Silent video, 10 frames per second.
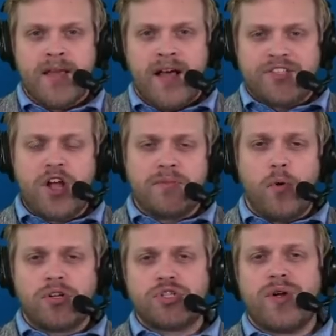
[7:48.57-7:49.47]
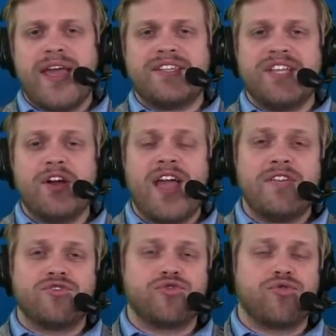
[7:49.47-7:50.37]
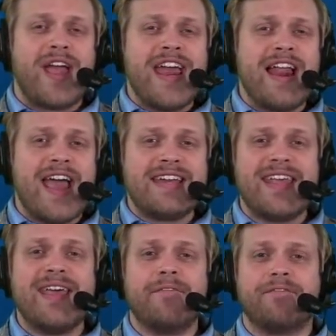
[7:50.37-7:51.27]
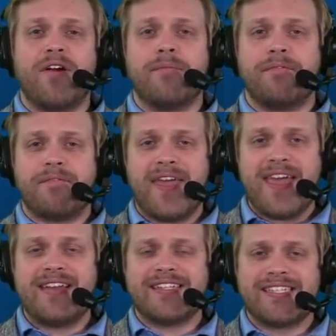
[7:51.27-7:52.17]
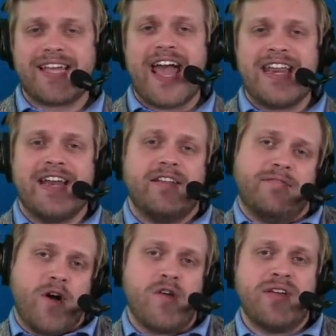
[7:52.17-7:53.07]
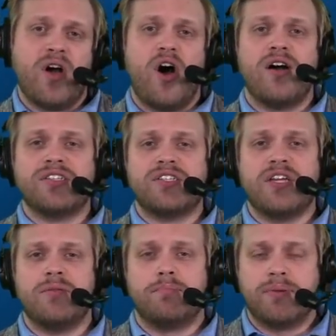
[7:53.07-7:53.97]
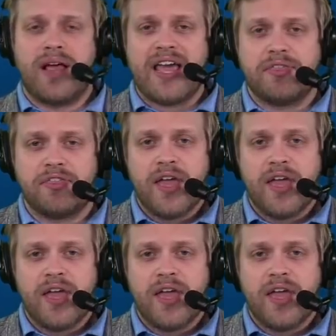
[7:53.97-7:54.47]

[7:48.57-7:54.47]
Let's talk more trades here. A trade idea from FanSided involving Austin Blythe.